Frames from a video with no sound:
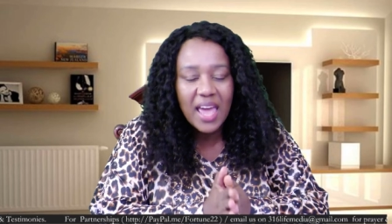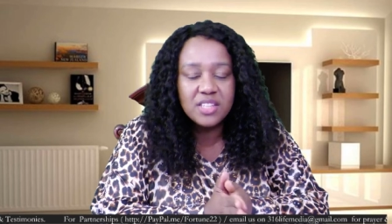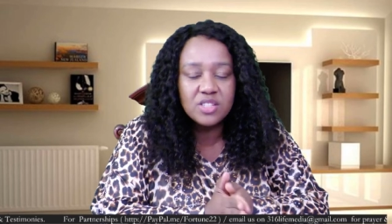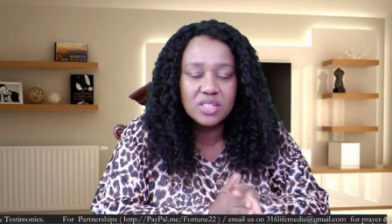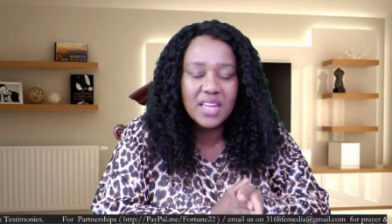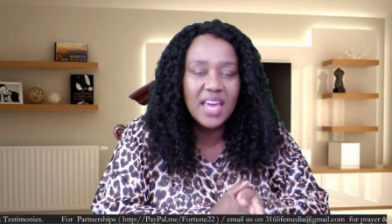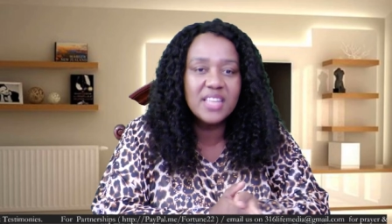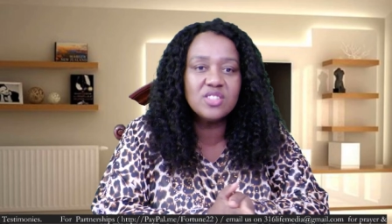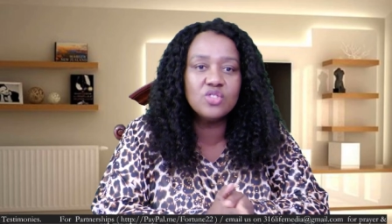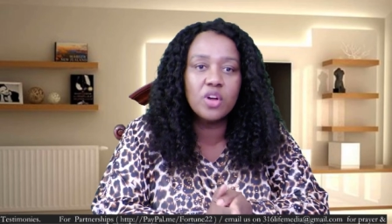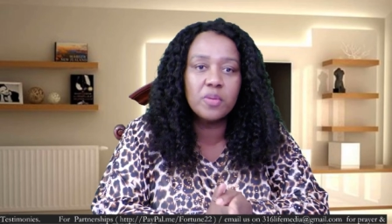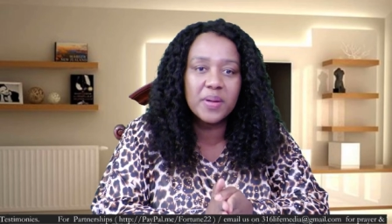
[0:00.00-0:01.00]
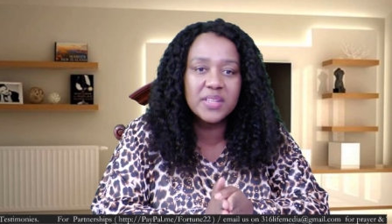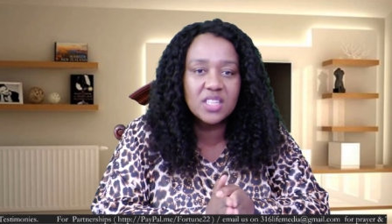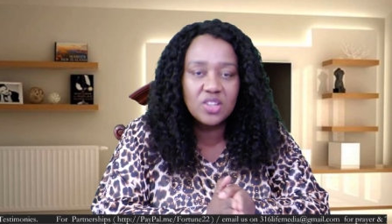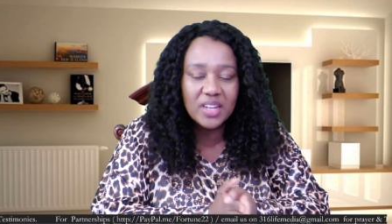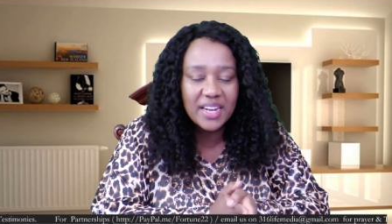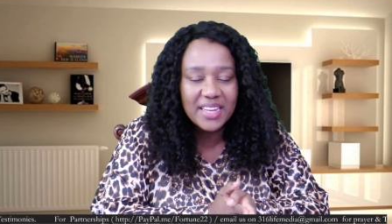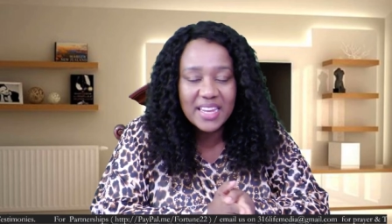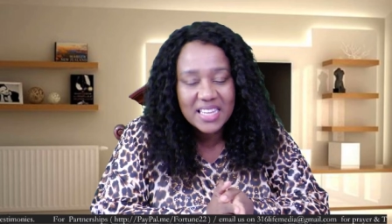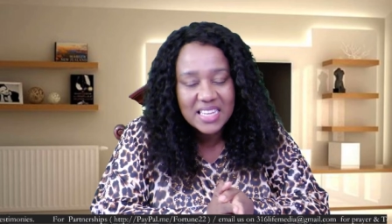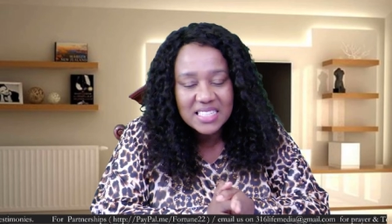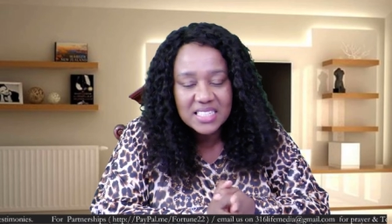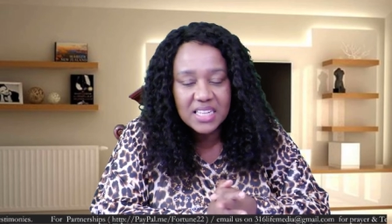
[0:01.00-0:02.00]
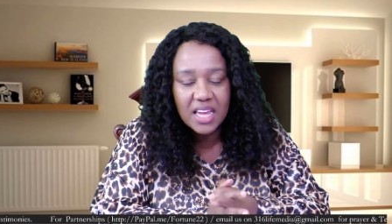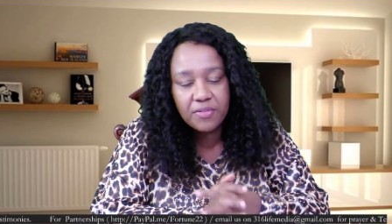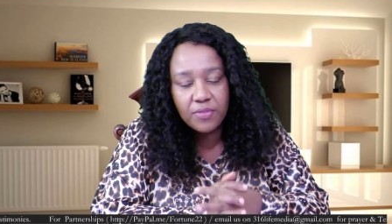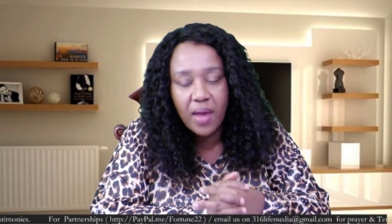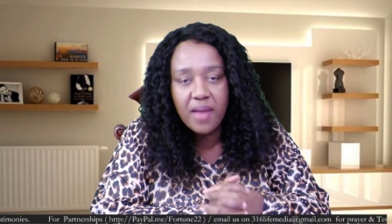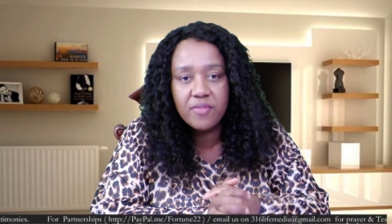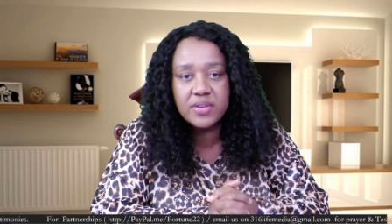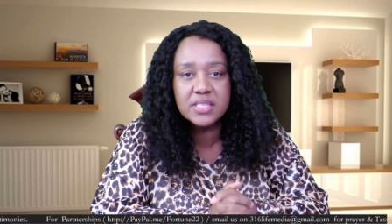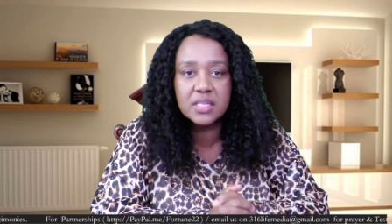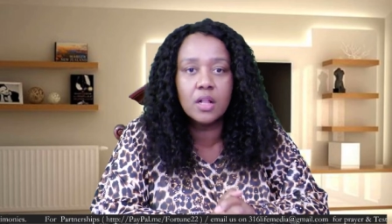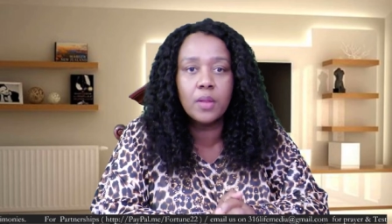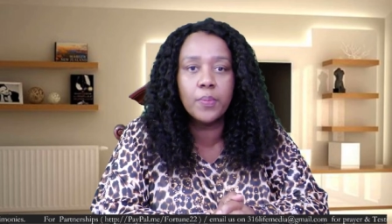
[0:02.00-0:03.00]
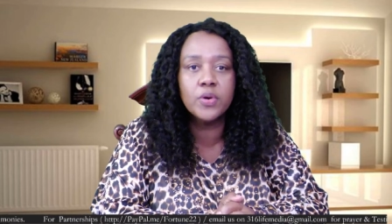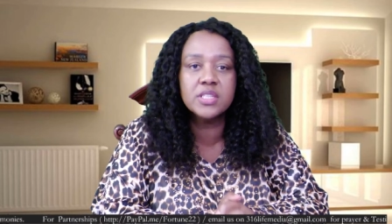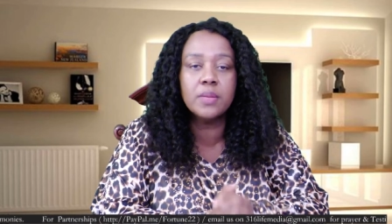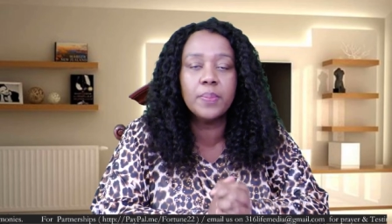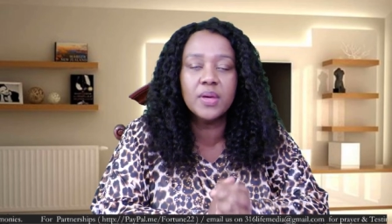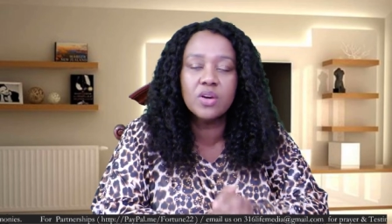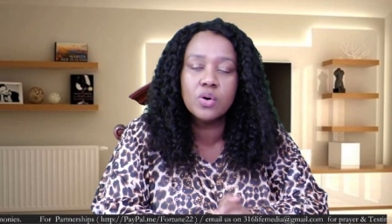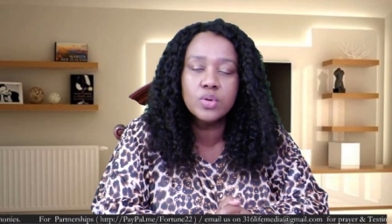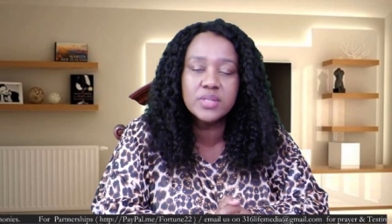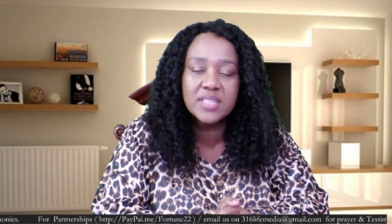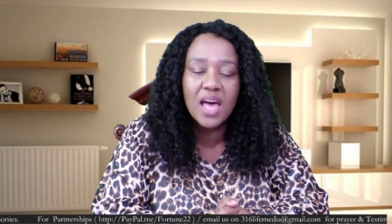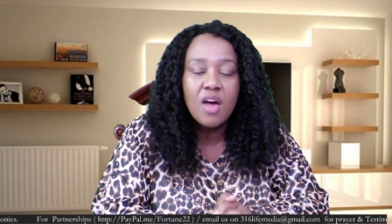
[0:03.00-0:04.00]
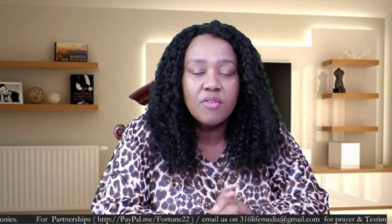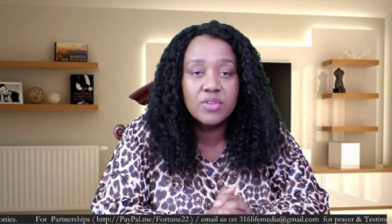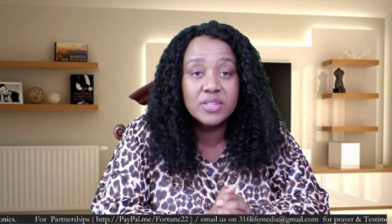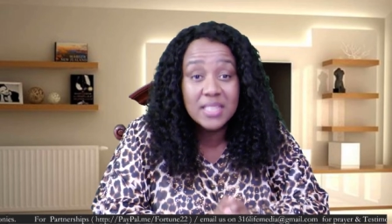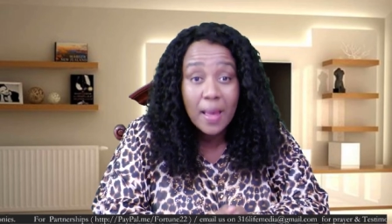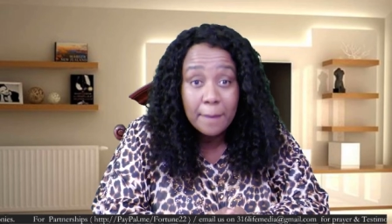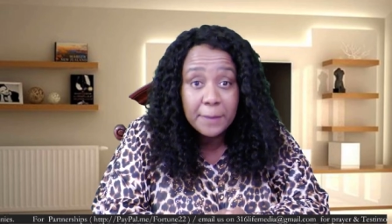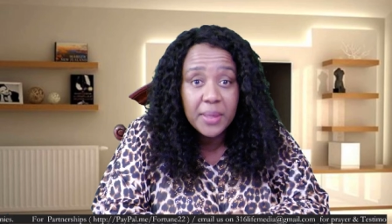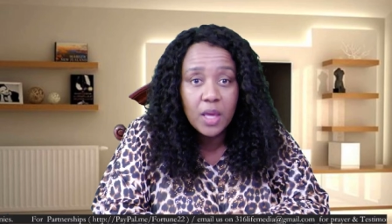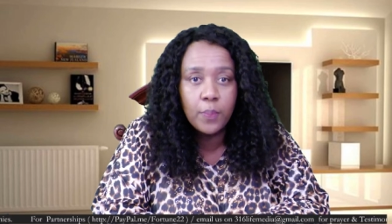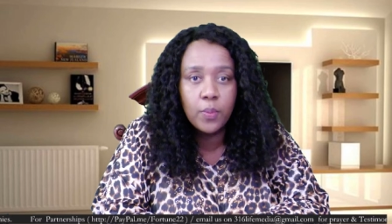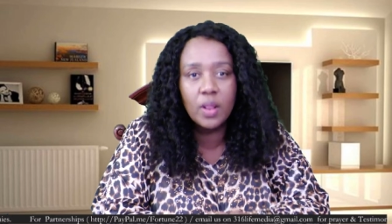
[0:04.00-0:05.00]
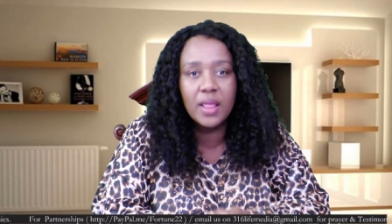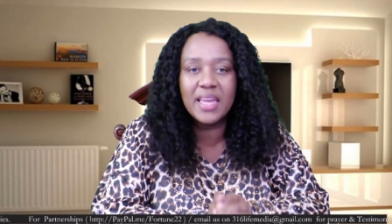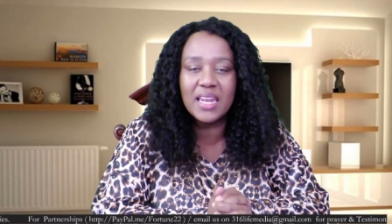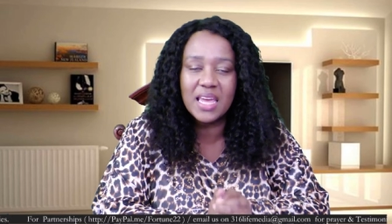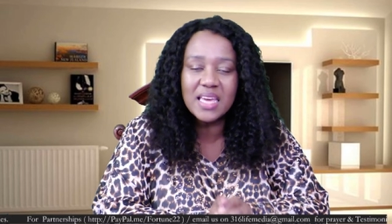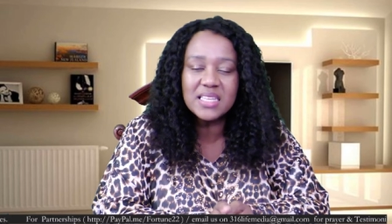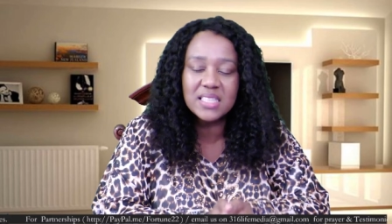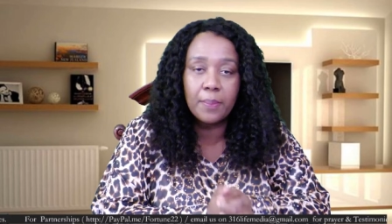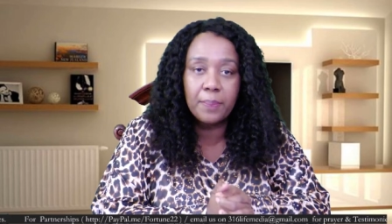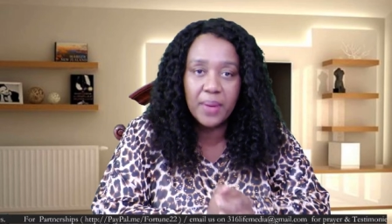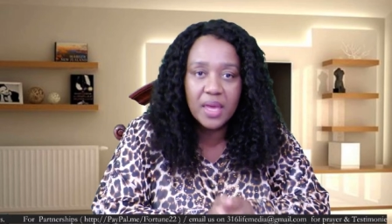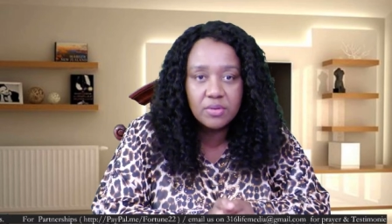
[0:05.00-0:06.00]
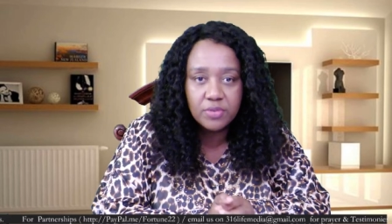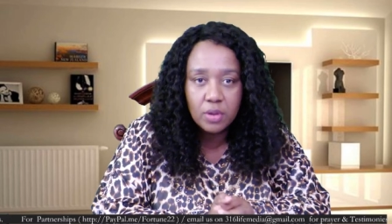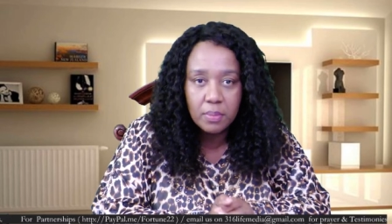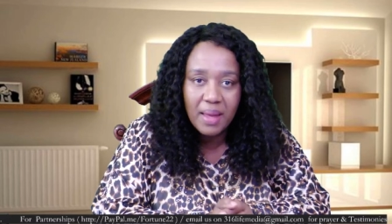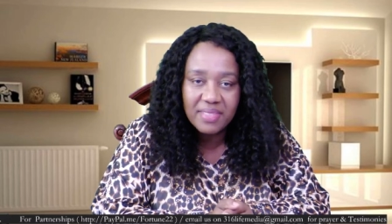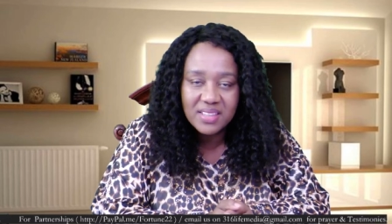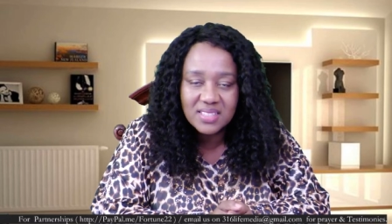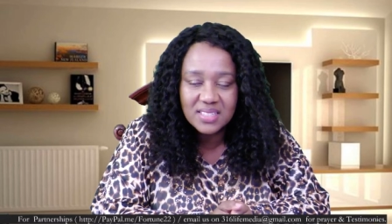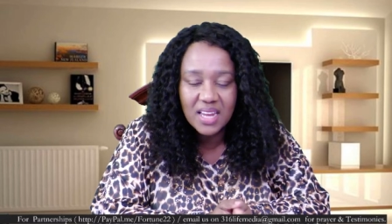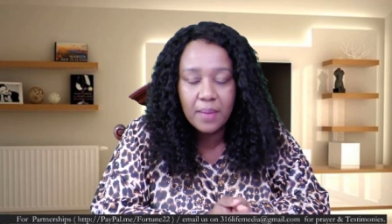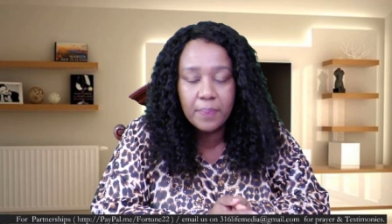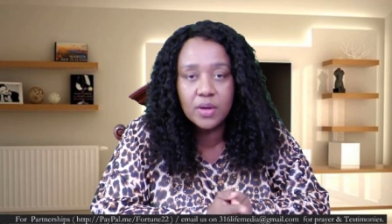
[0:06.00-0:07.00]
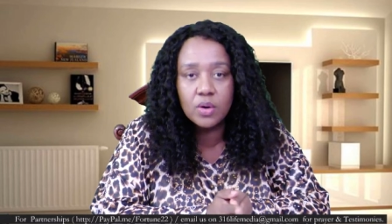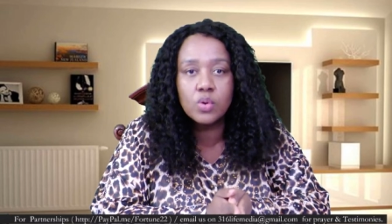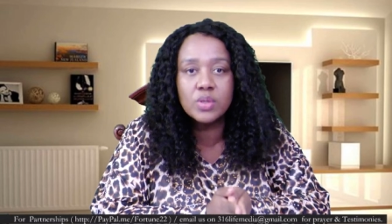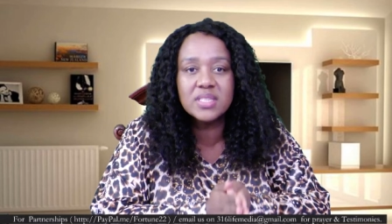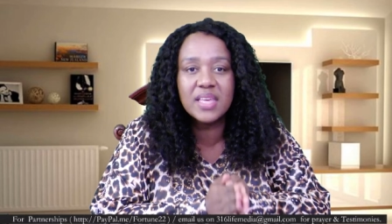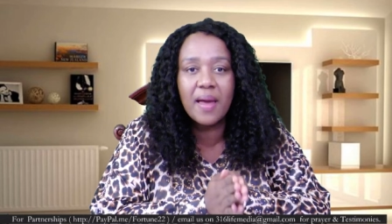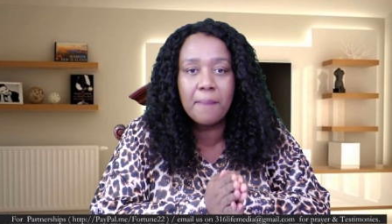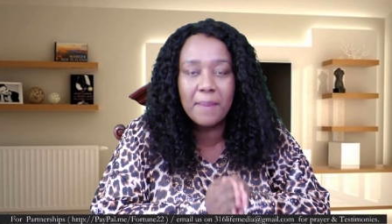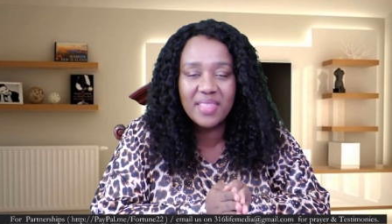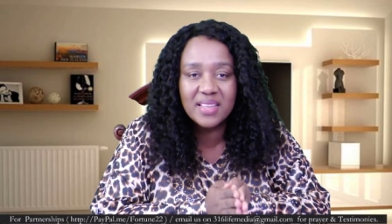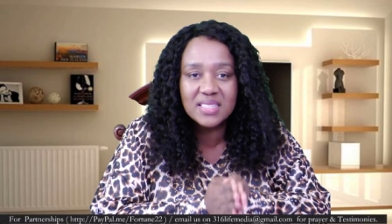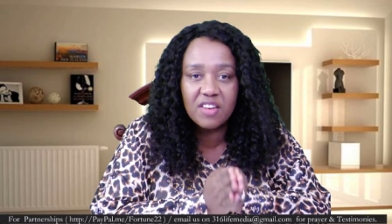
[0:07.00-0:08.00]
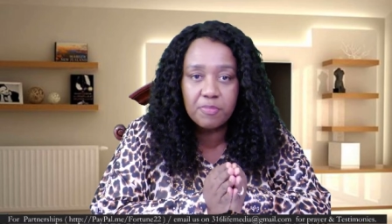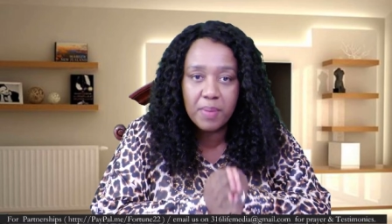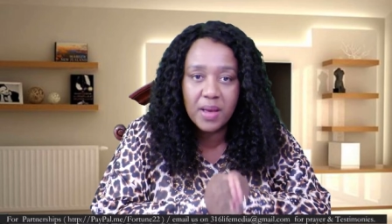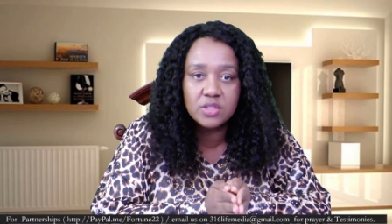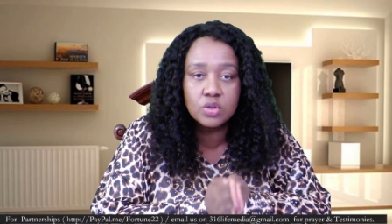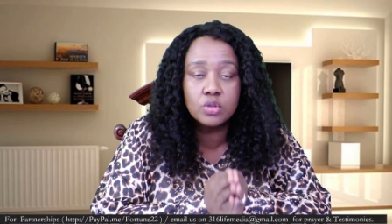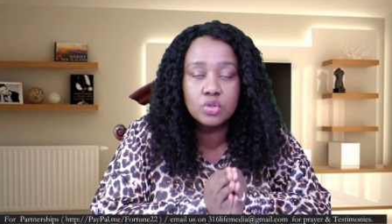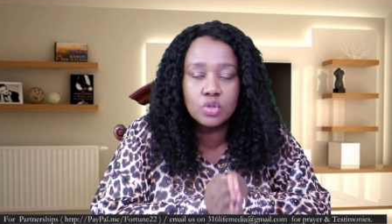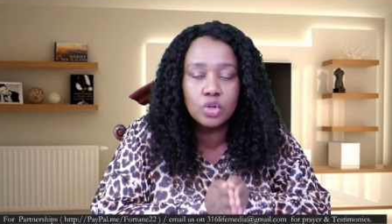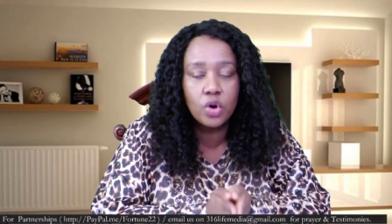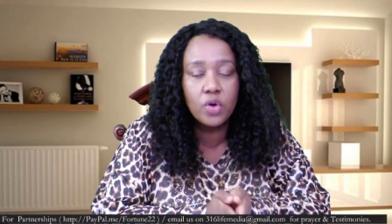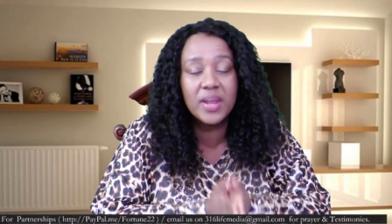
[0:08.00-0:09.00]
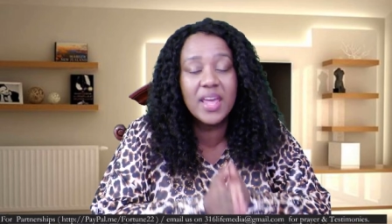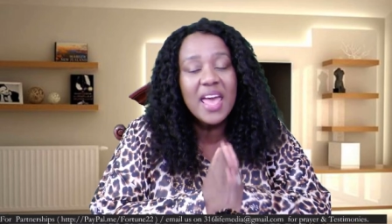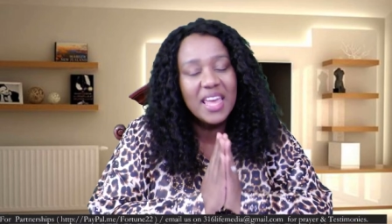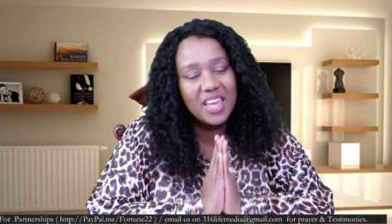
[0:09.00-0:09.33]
And today is not particularly an easy day for every single person because for some people, it is a painful Mother's Day because their mothers have passed unto glory.